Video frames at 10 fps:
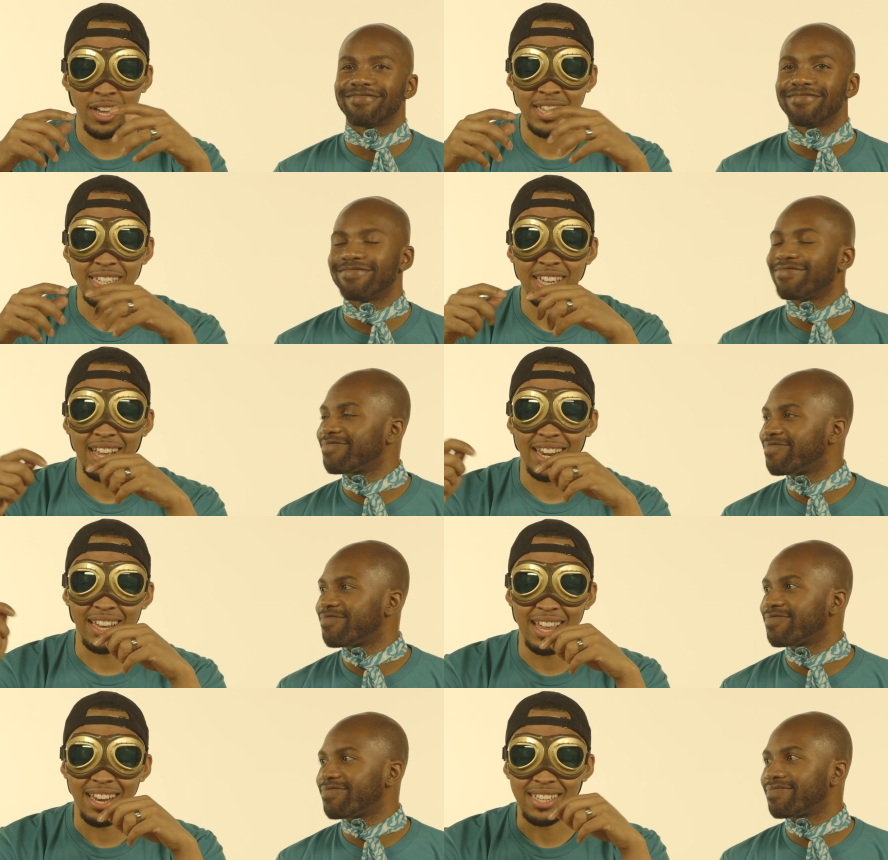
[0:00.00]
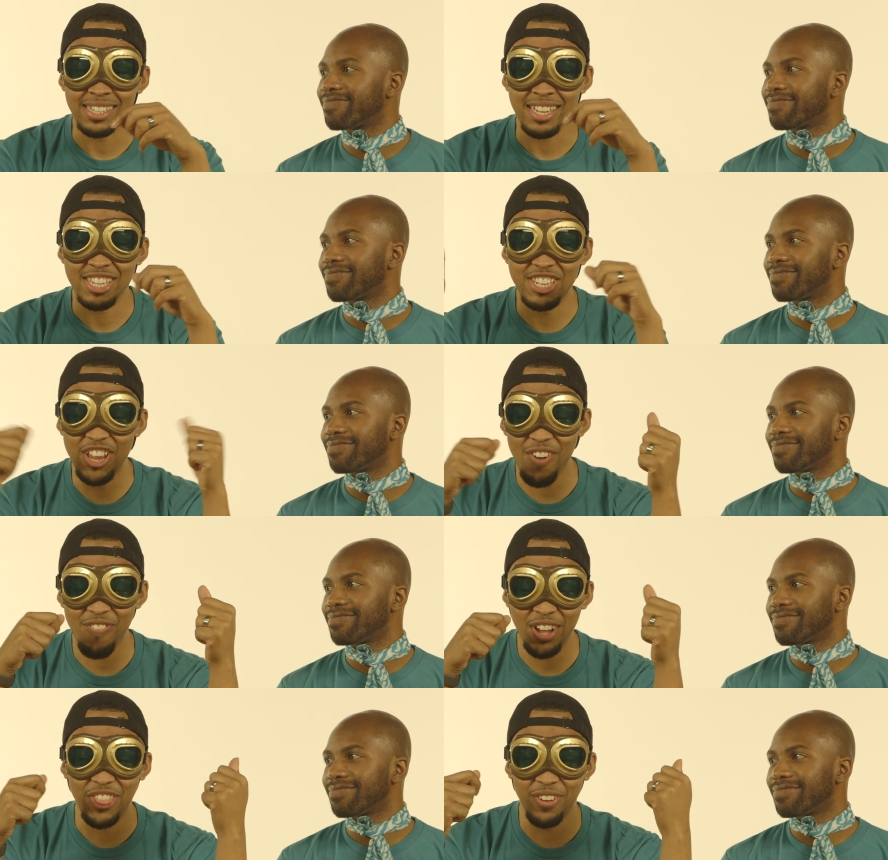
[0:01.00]
Speaker 1: us. They are gonna let us
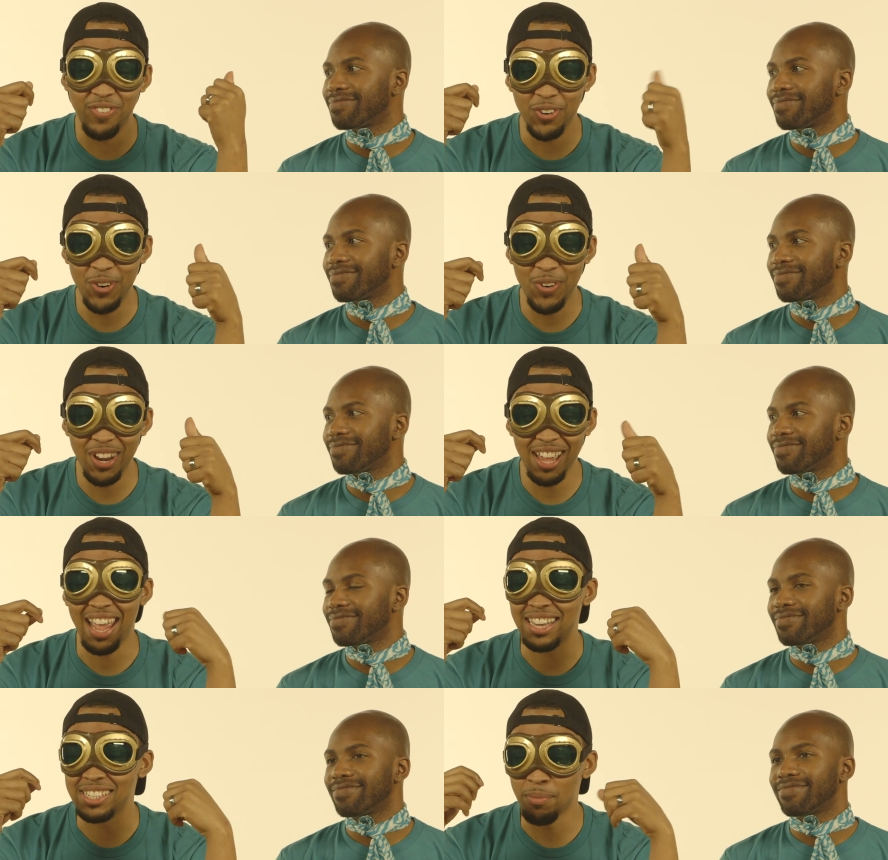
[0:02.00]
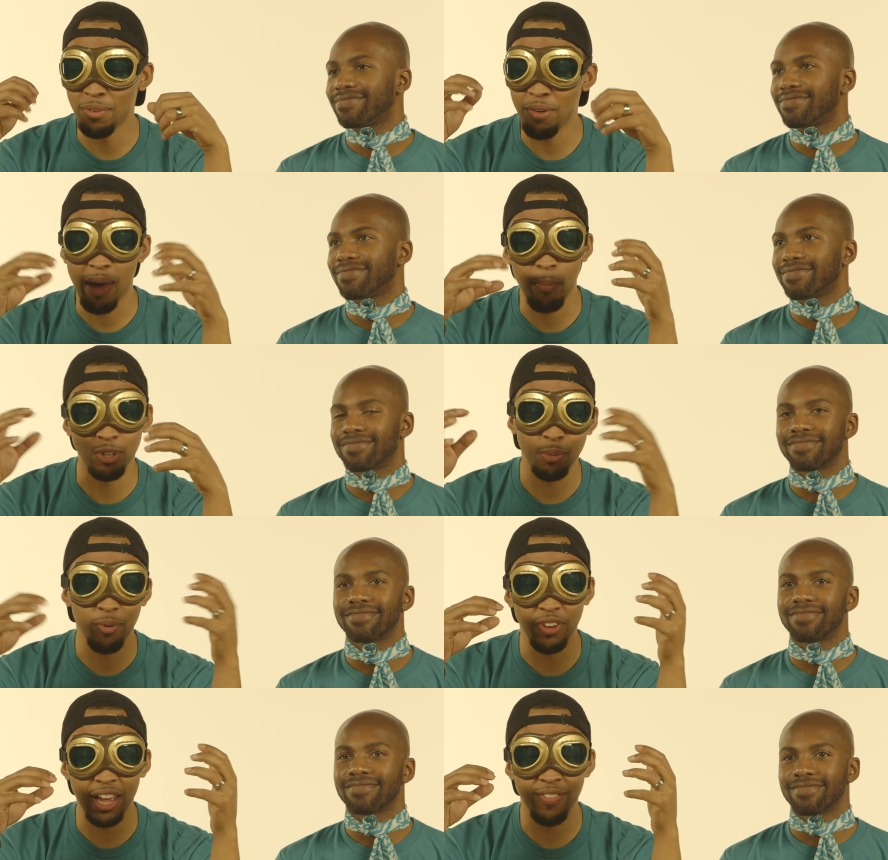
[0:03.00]
sniff the food and some of them have
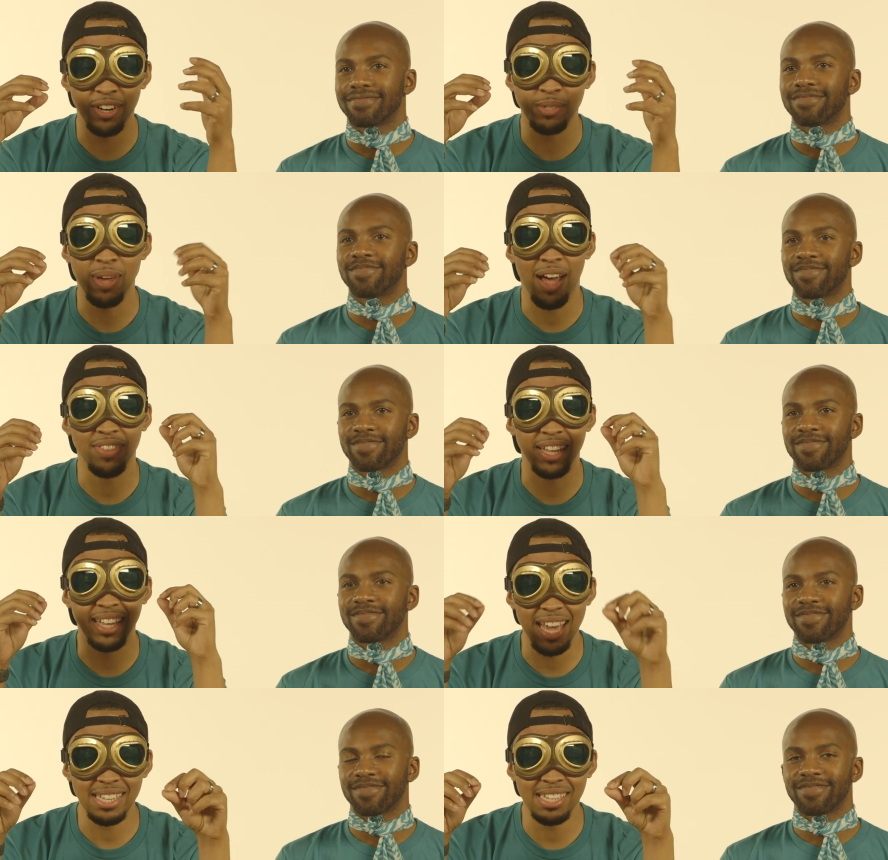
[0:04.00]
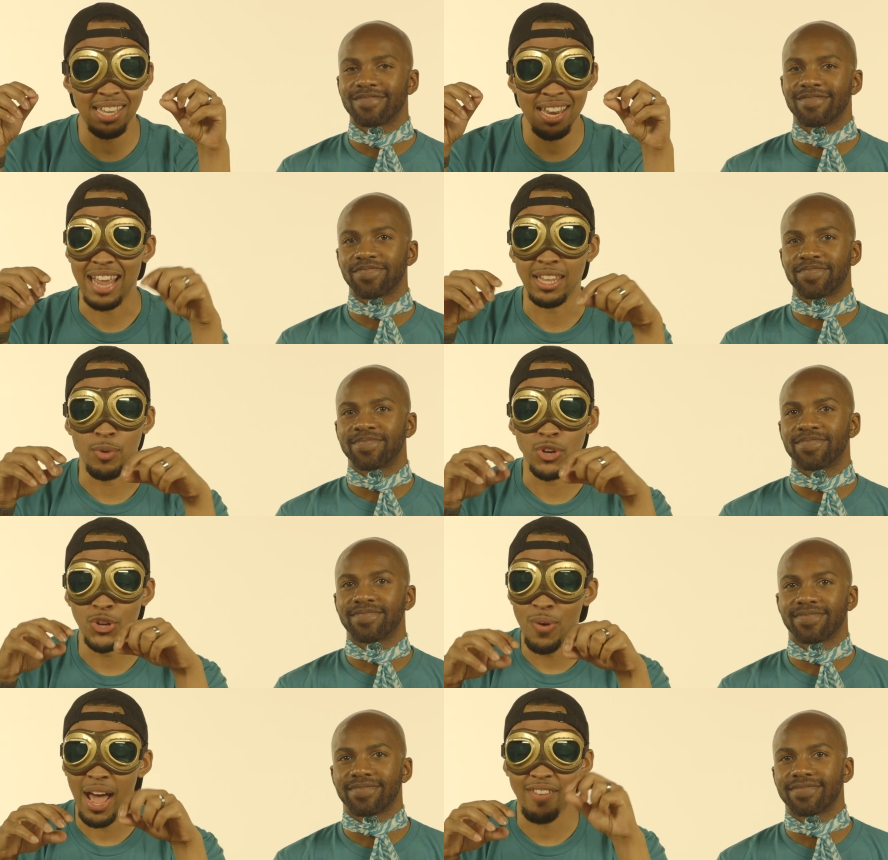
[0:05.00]
multiple flavors. We have to guess it. And then we
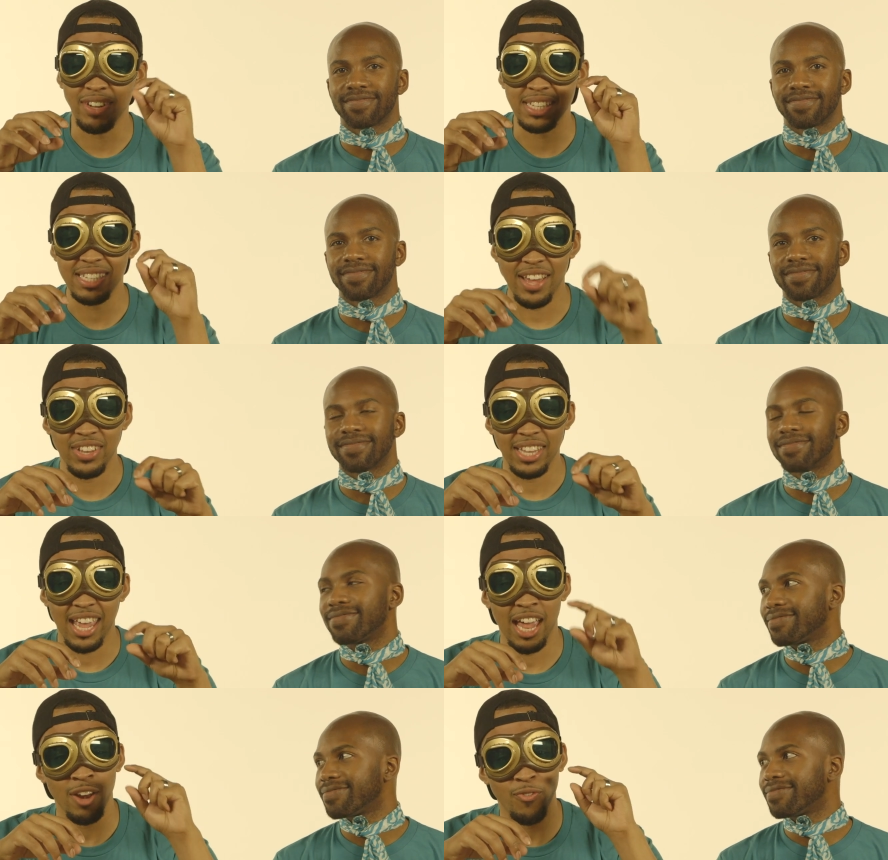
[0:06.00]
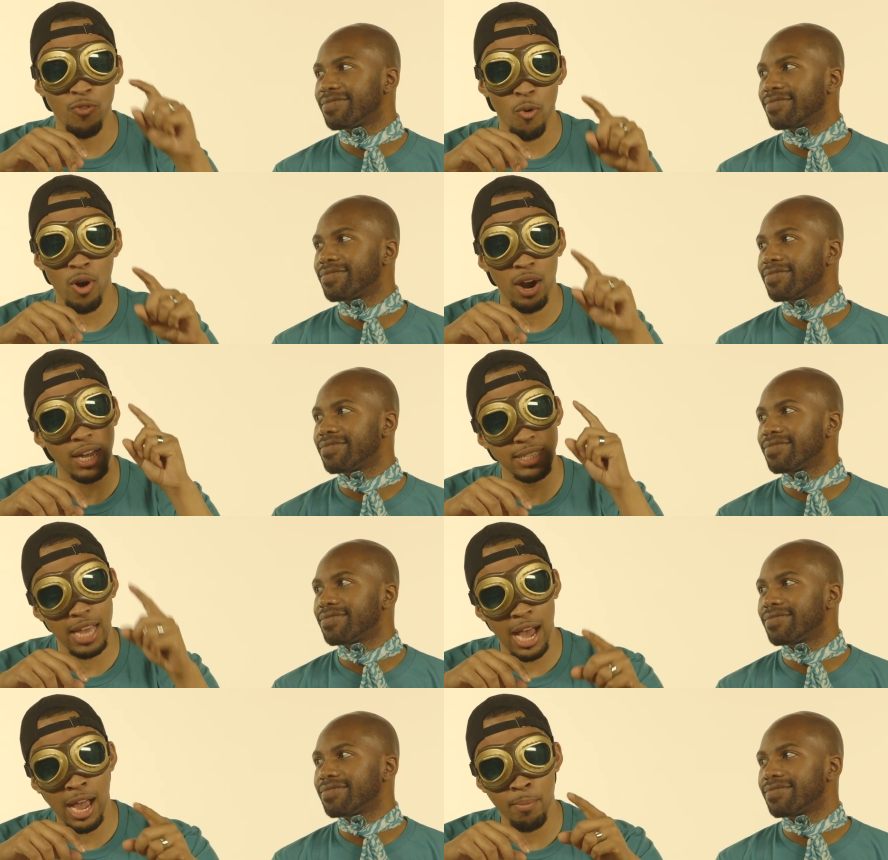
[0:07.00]
do have a seventh can for a
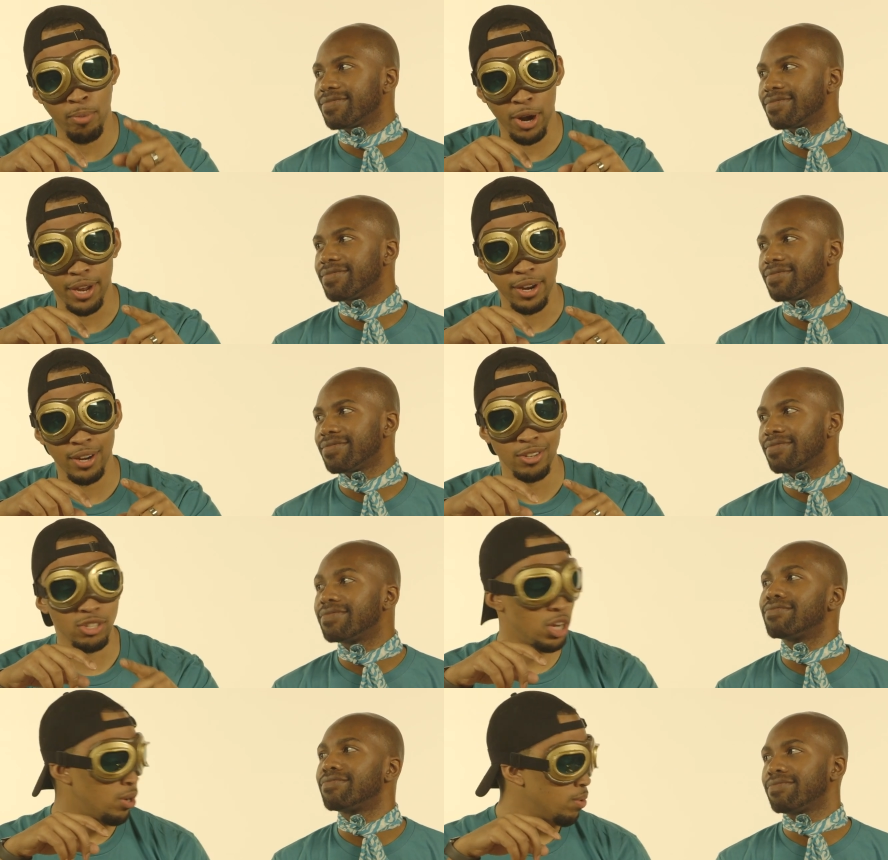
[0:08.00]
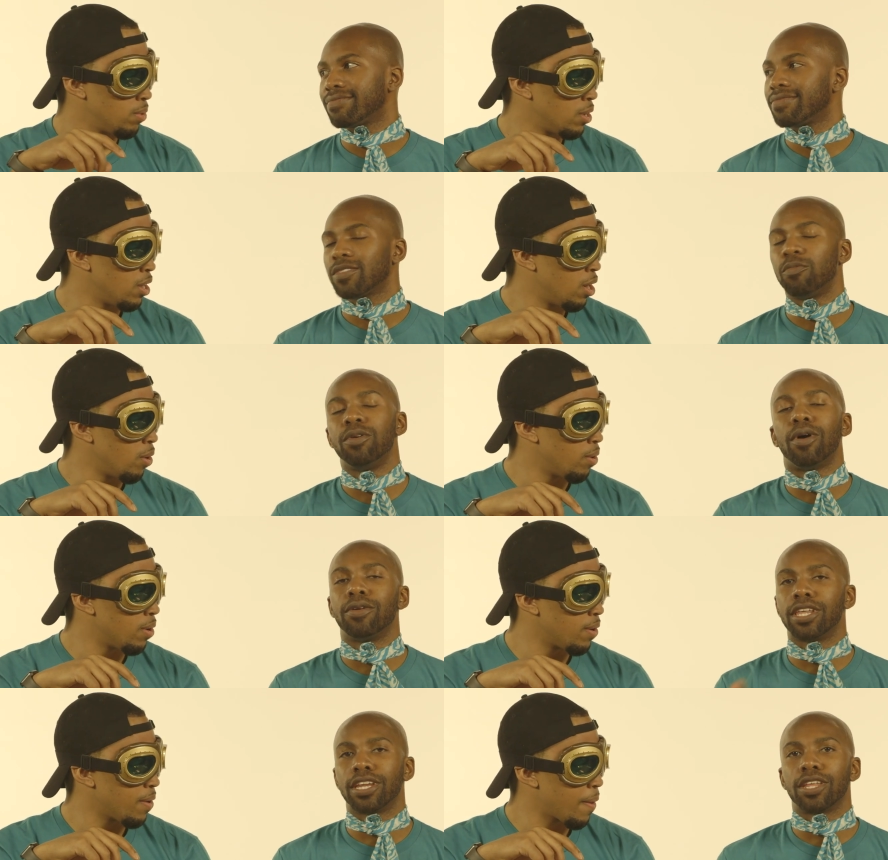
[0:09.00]
tiebreaker. So
Speaker 2: we
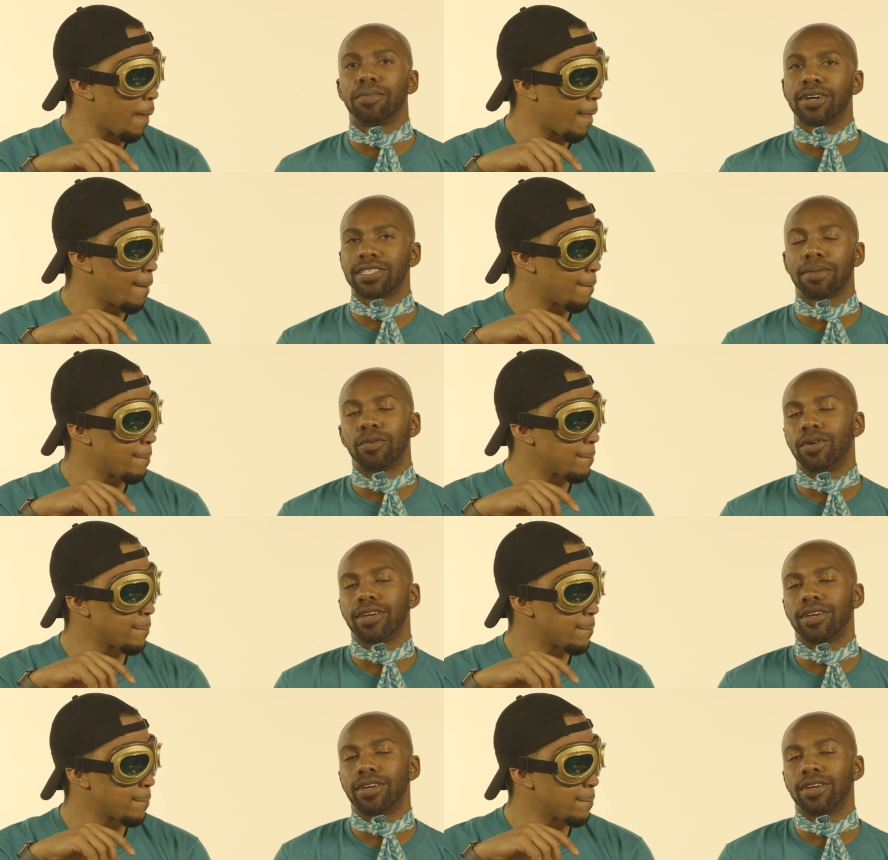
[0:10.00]
won't need it though because I'm gonna